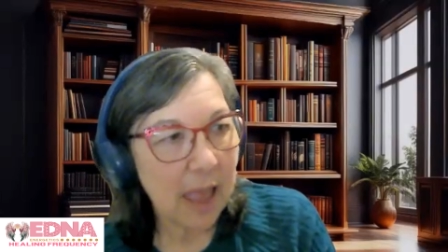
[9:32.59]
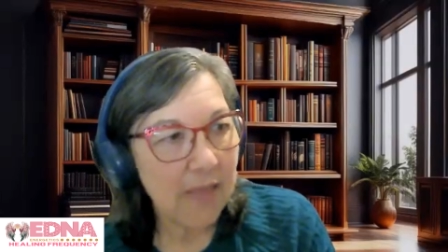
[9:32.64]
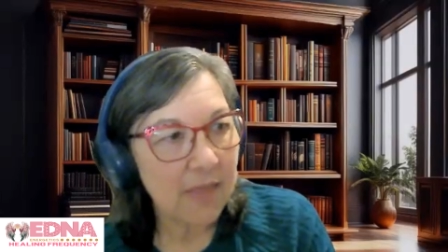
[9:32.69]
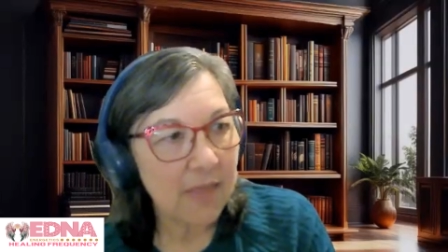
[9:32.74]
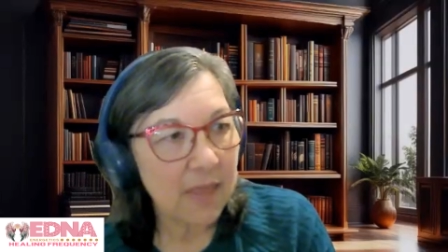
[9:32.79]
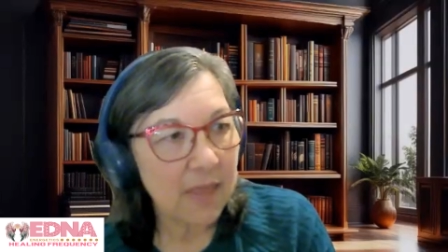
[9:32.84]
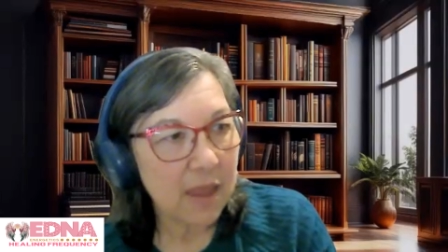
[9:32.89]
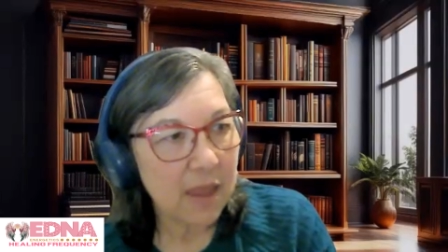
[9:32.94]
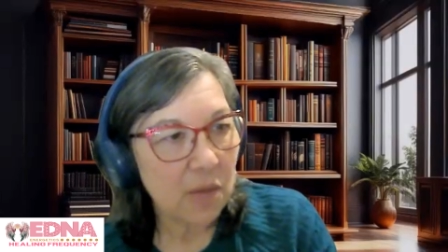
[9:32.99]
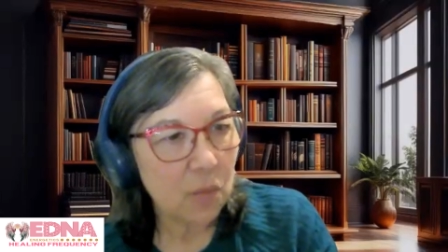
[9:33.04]

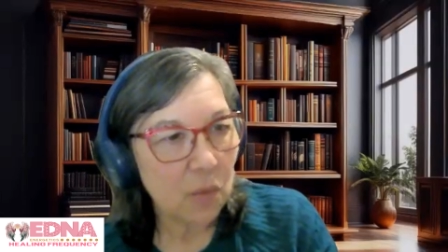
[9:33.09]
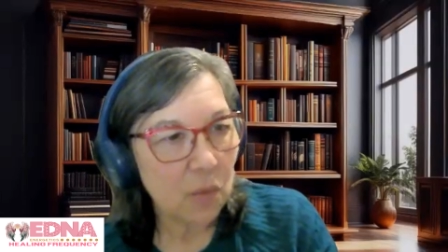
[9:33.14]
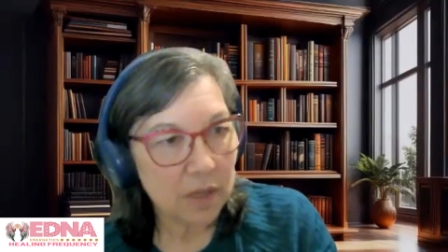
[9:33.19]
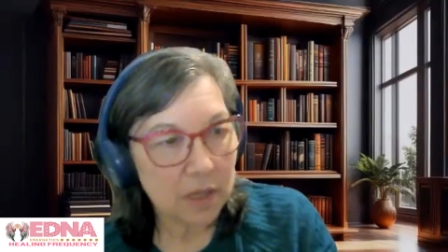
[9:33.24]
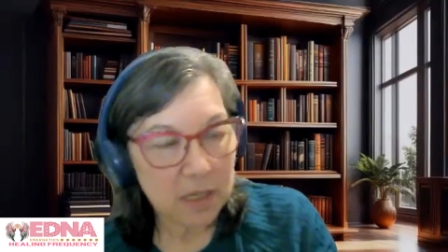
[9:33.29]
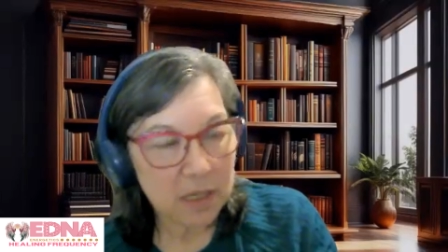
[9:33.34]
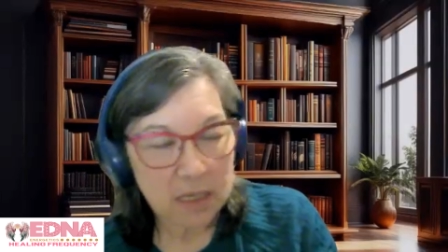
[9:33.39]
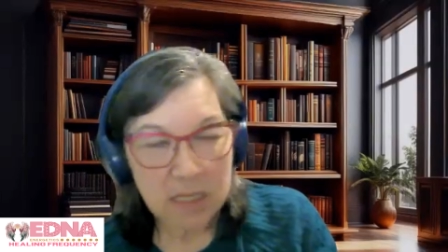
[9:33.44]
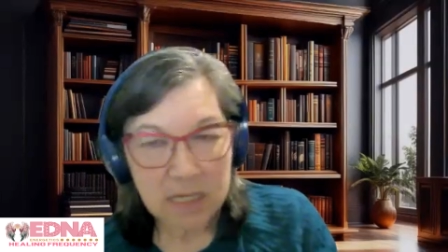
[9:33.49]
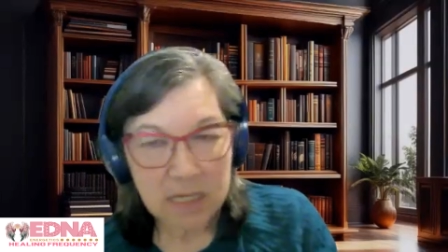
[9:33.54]
and then
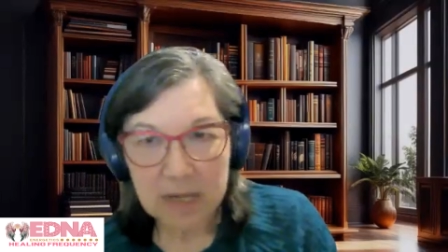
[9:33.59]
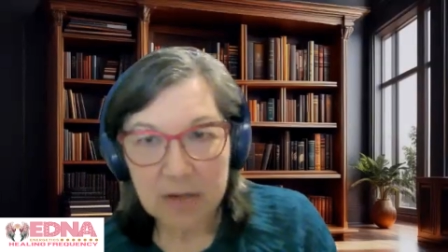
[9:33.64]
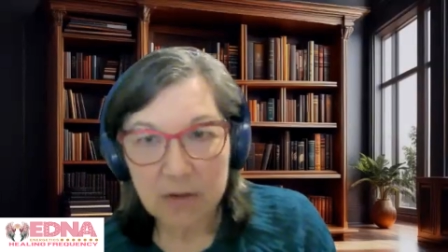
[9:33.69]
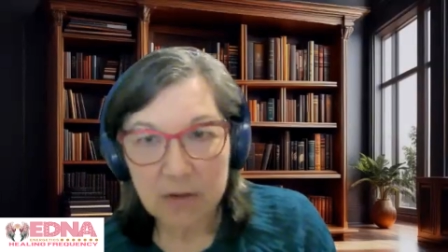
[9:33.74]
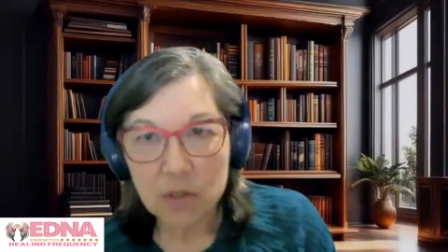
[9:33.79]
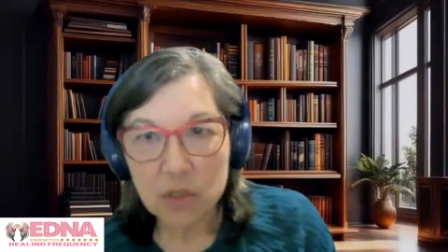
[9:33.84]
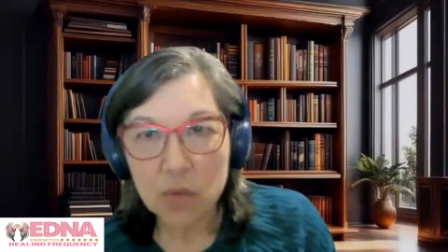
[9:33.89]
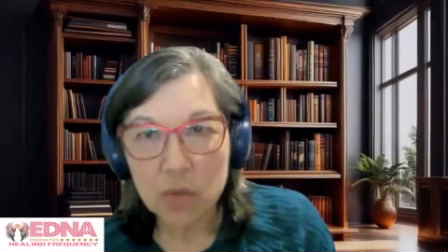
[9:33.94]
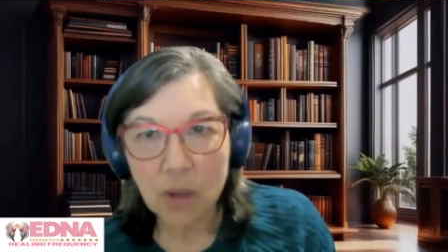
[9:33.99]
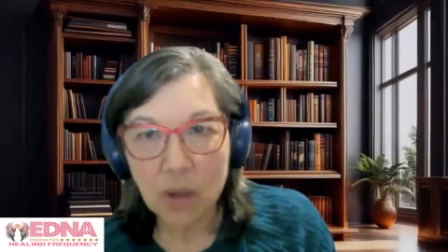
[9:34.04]
within a
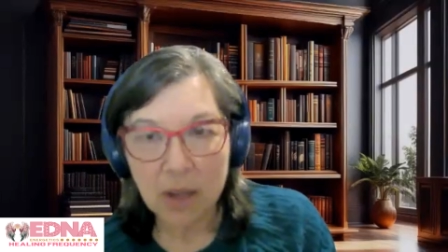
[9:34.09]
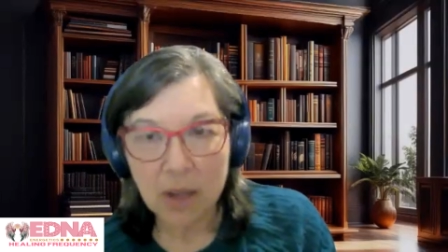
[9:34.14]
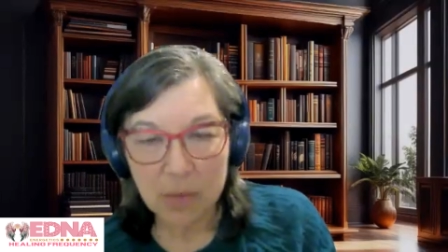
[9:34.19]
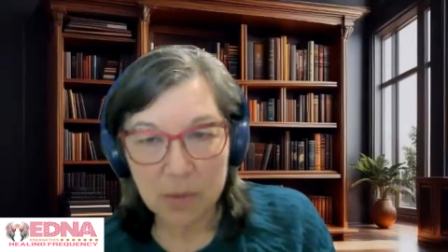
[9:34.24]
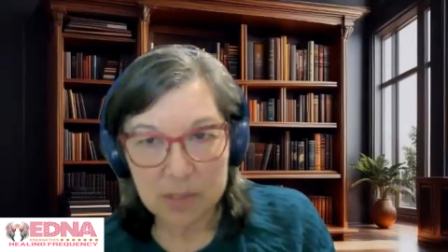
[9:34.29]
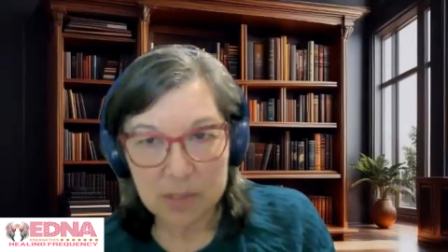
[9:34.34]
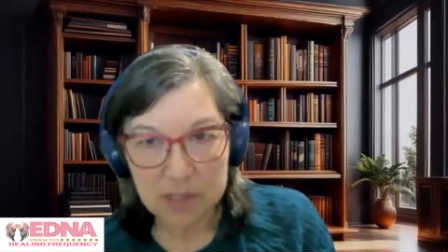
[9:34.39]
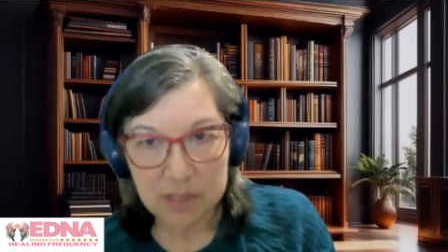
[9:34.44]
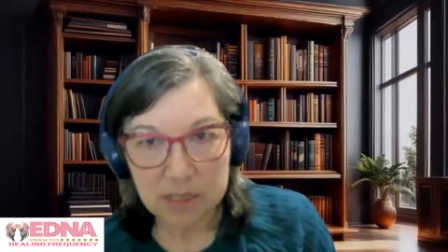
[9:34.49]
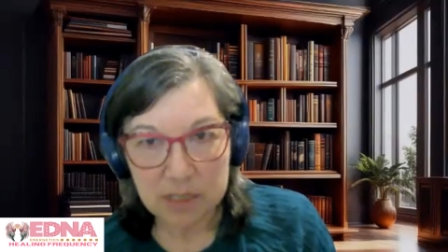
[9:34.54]
day or two, I
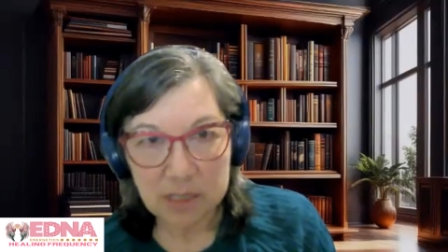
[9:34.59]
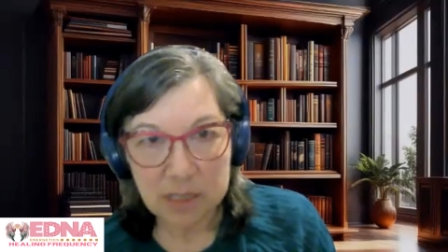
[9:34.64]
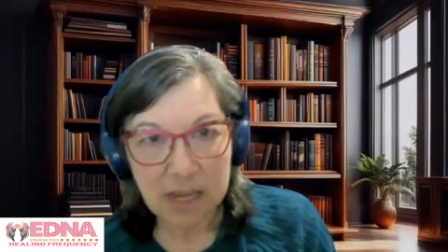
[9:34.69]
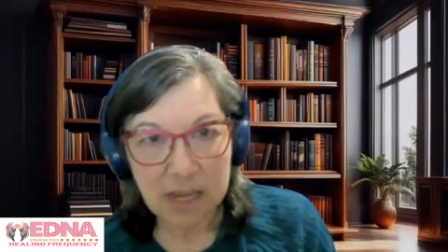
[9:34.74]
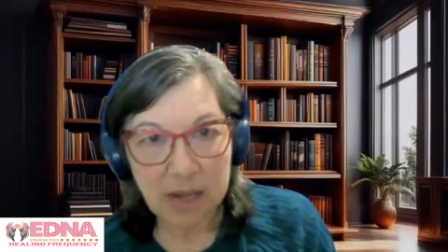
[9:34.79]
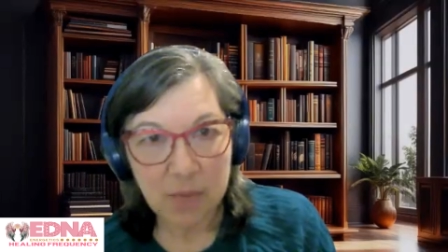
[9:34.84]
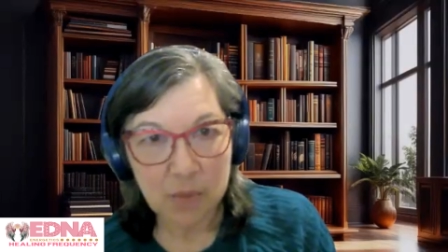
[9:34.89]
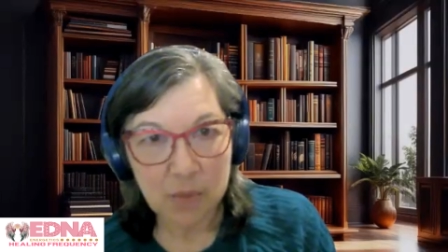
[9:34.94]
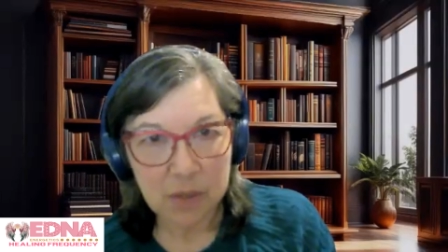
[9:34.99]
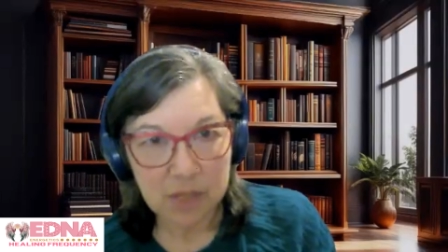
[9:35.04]
will sit
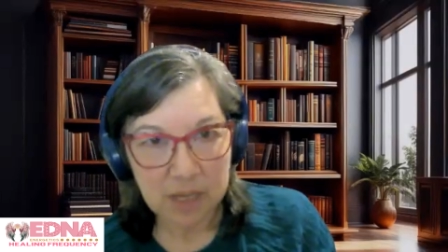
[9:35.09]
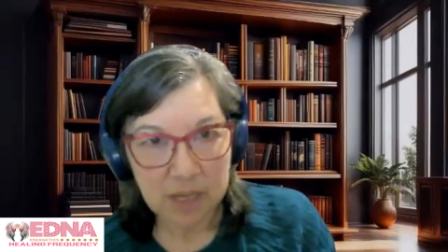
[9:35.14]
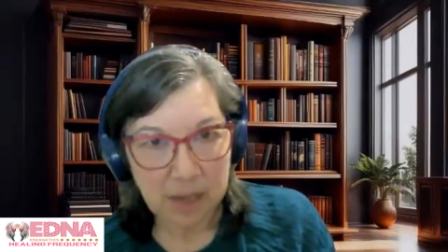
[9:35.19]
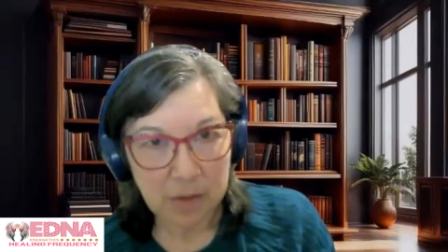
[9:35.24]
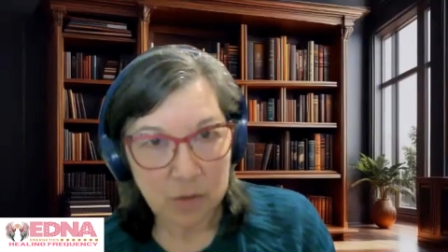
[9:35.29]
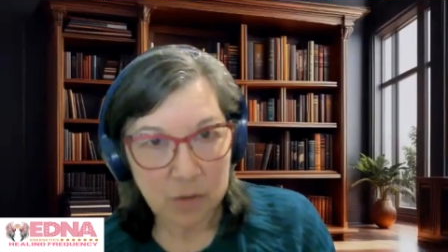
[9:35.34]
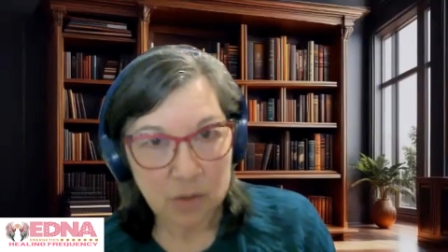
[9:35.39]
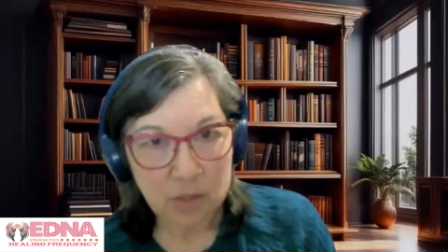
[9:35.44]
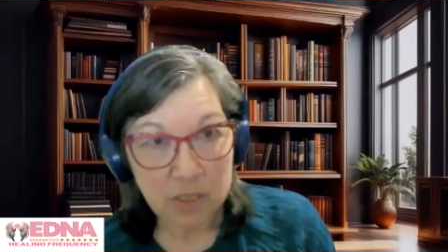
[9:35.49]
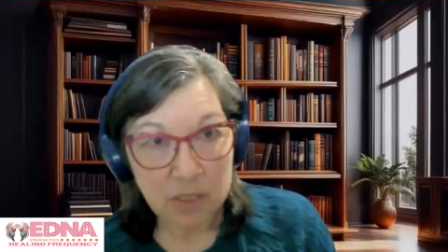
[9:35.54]
down with the
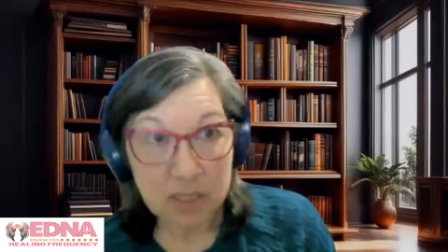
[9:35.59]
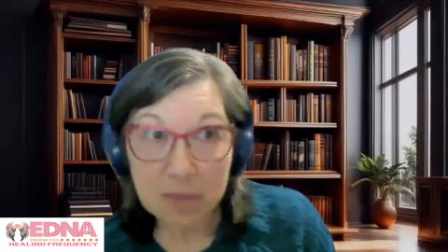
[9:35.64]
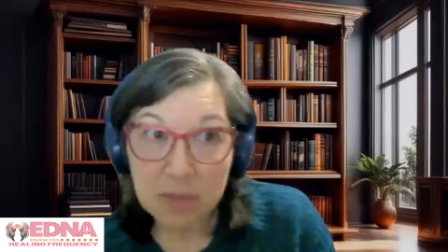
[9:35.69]
energy.